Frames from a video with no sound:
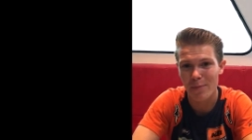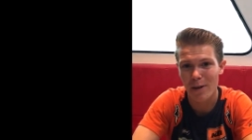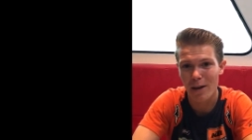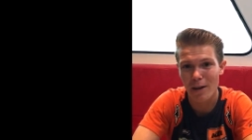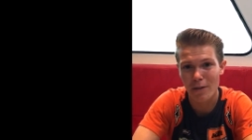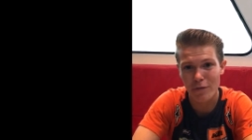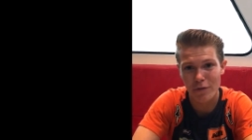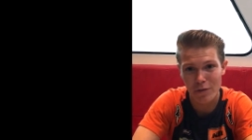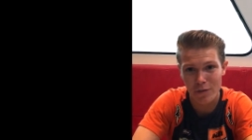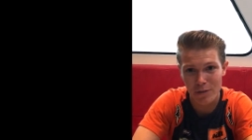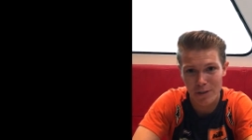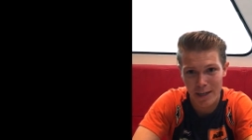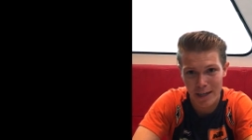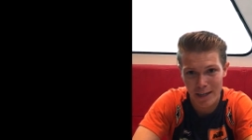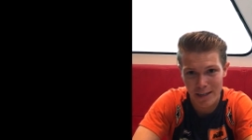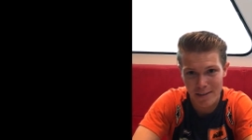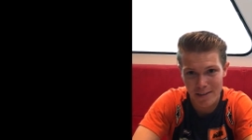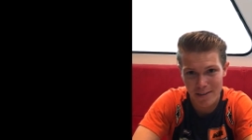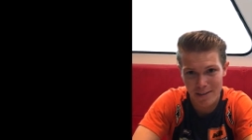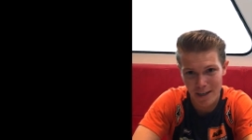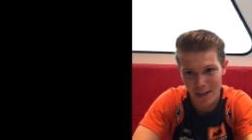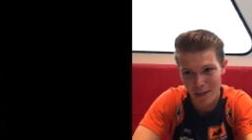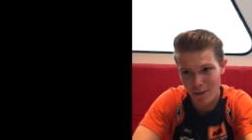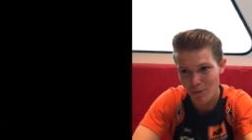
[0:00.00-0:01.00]
After
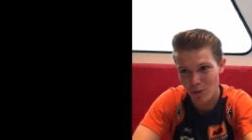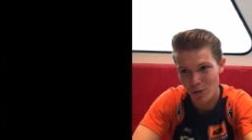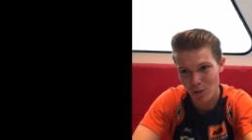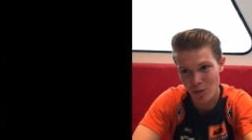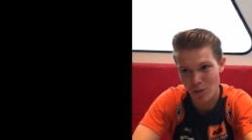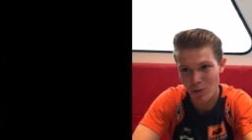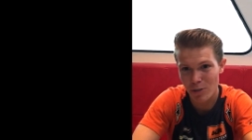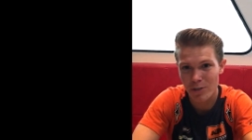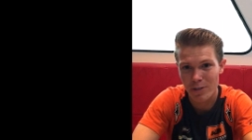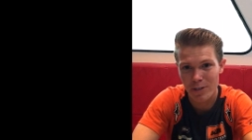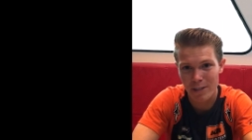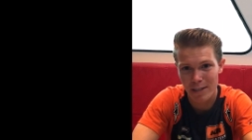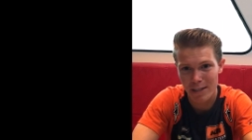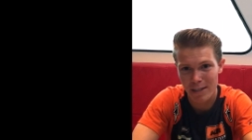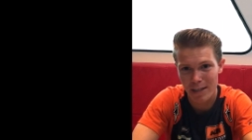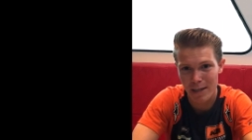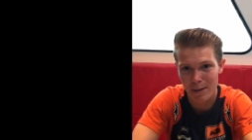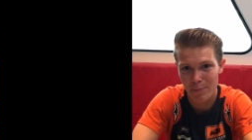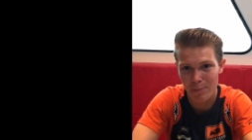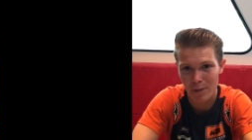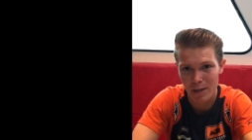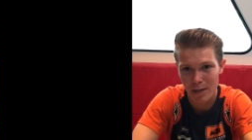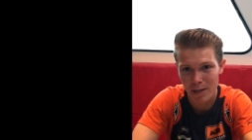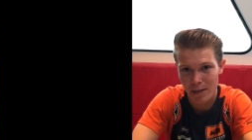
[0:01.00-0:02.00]
that, I was older than
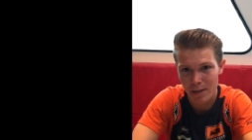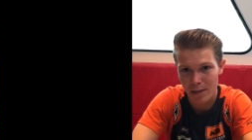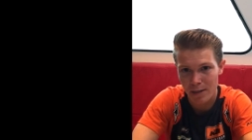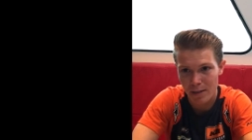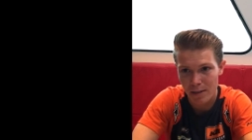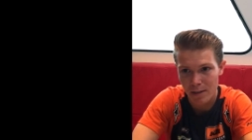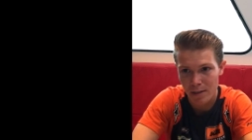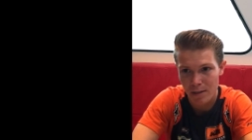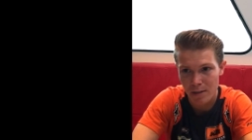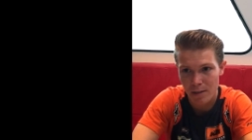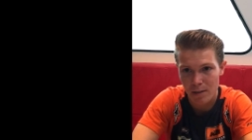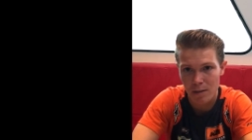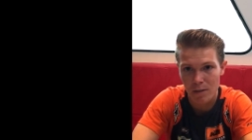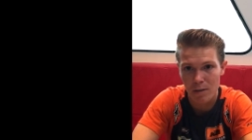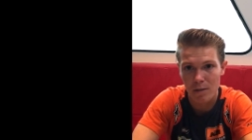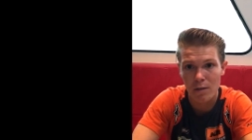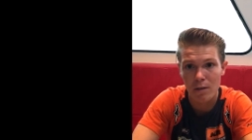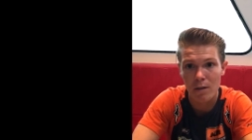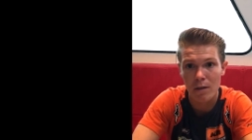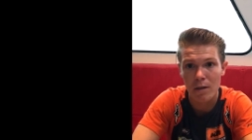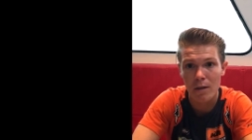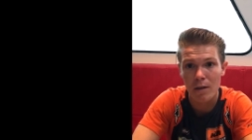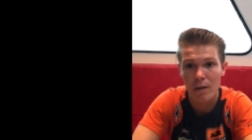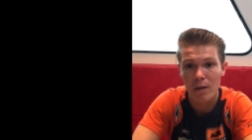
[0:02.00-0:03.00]
them. I
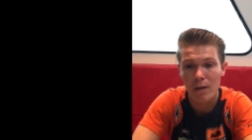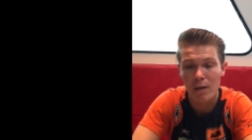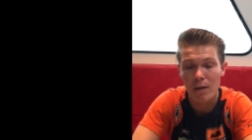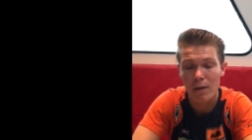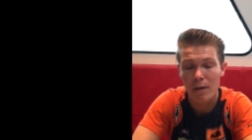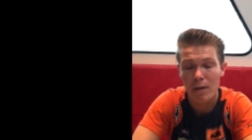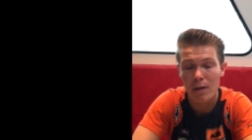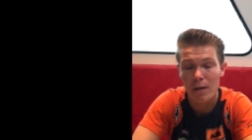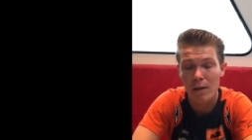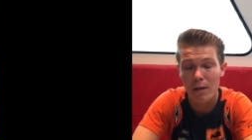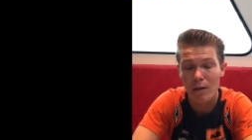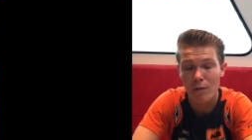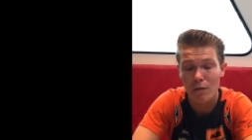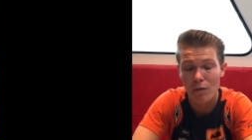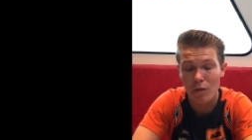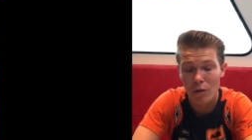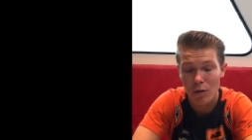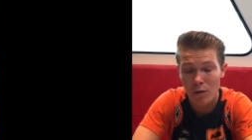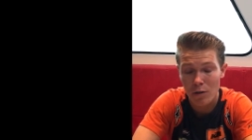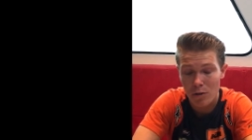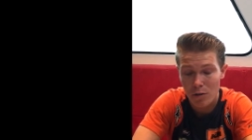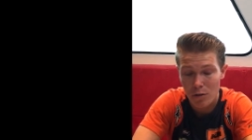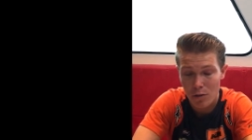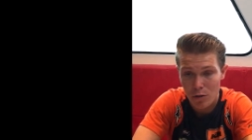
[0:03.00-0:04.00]
have
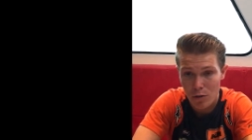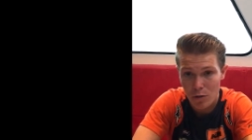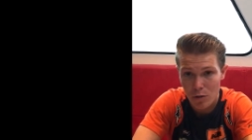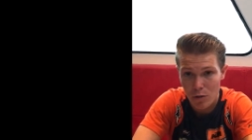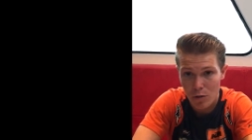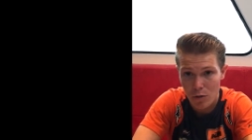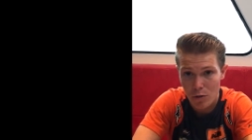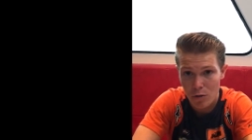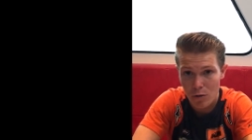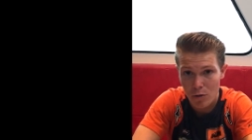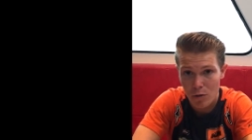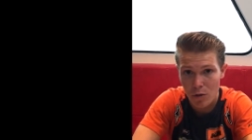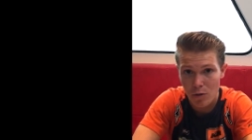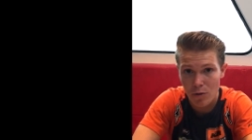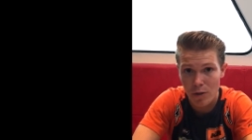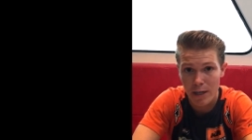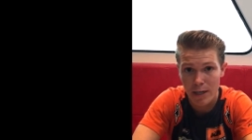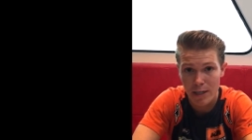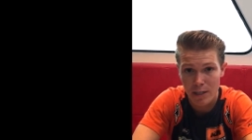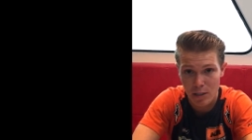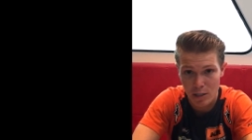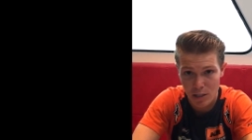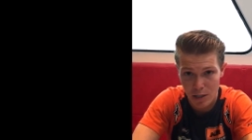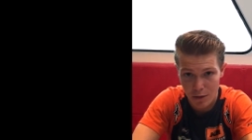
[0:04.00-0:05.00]
gone to
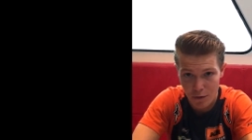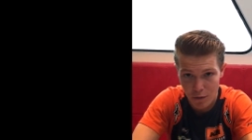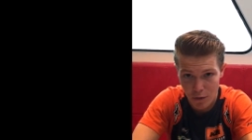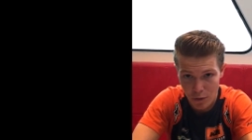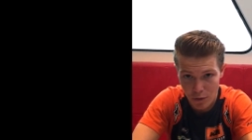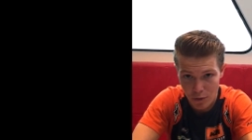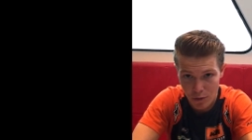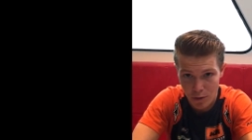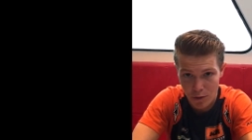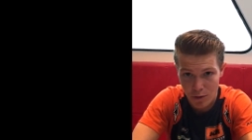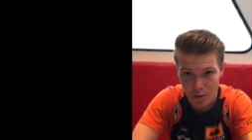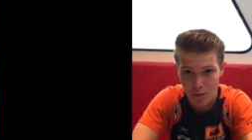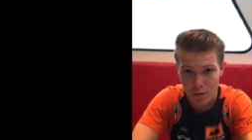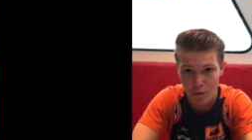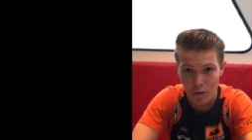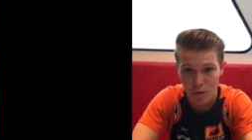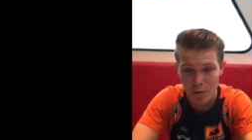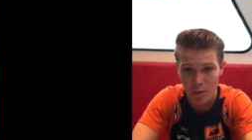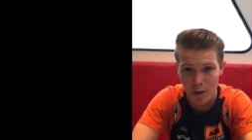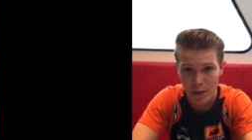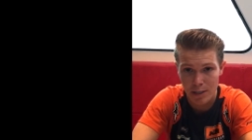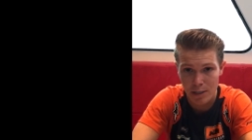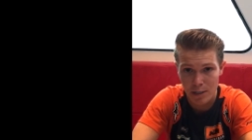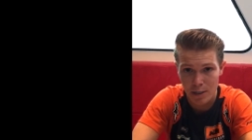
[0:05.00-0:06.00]
Olandese 500 for
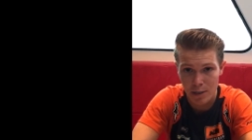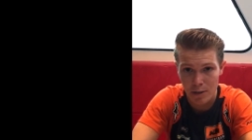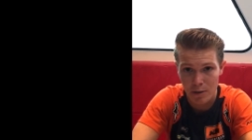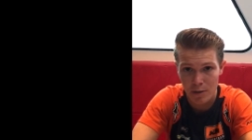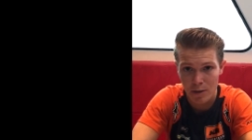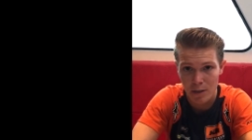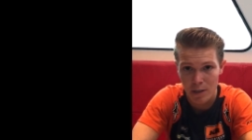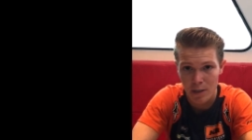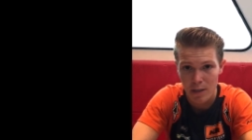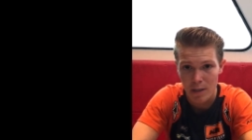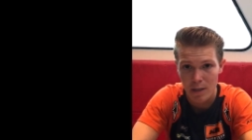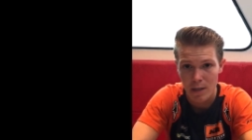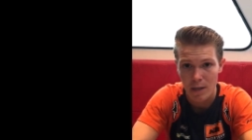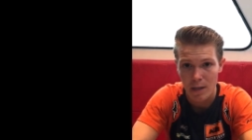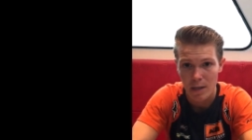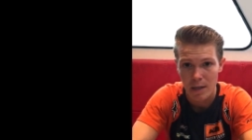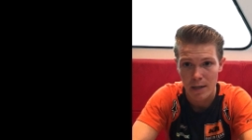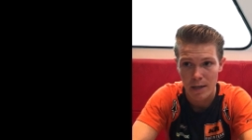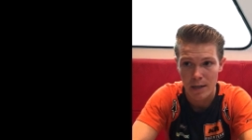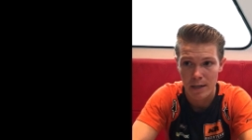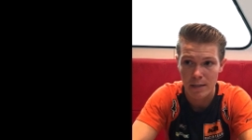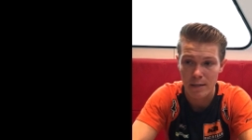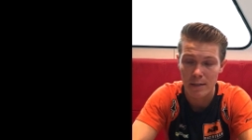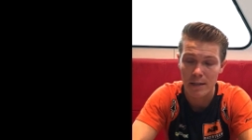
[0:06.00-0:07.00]
1 year,
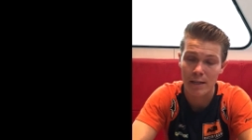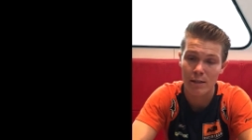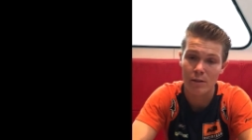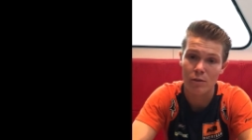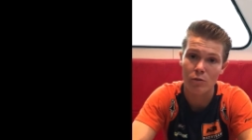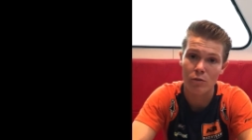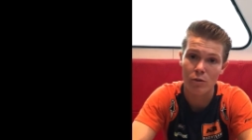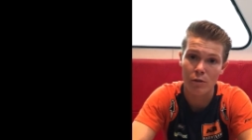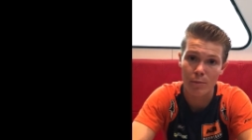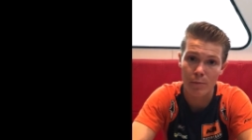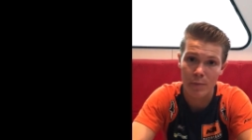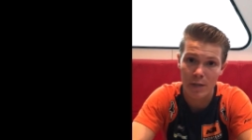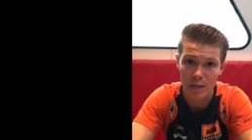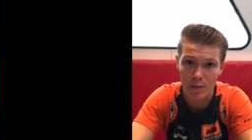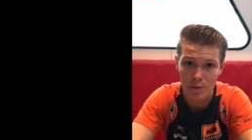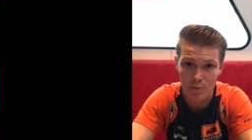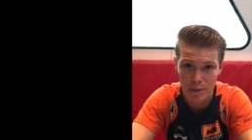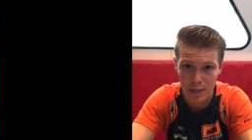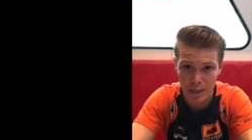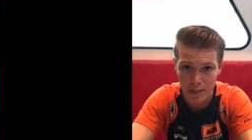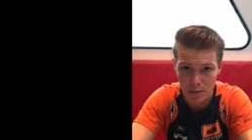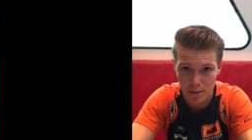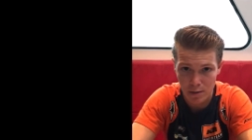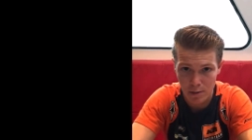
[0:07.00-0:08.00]
and then to the big
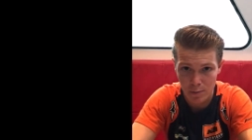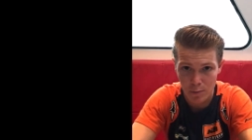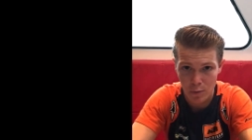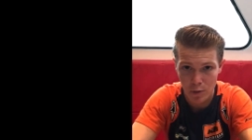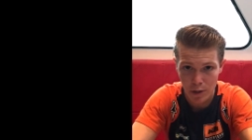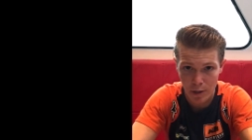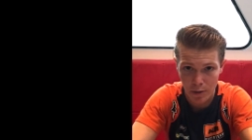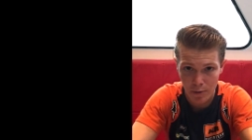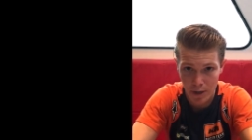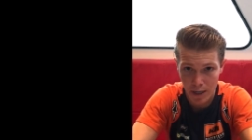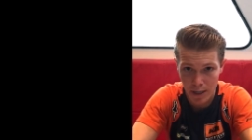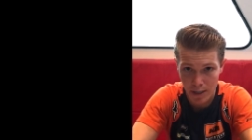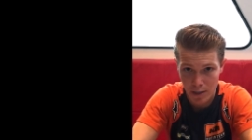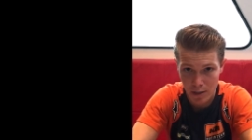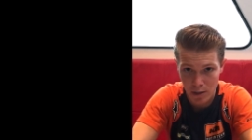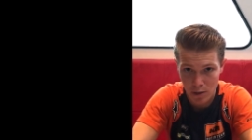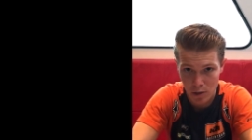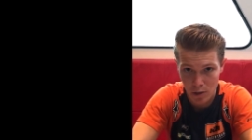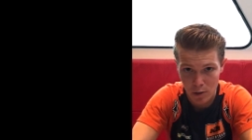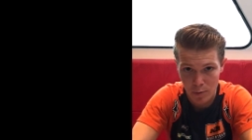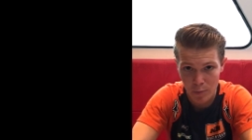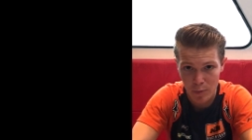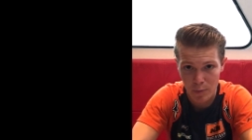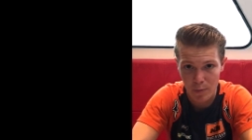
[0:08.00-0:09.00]
track, the Moriwaki
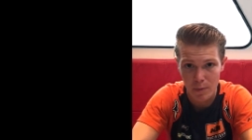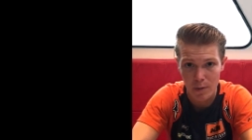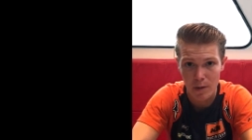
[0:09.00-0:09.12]
Cup.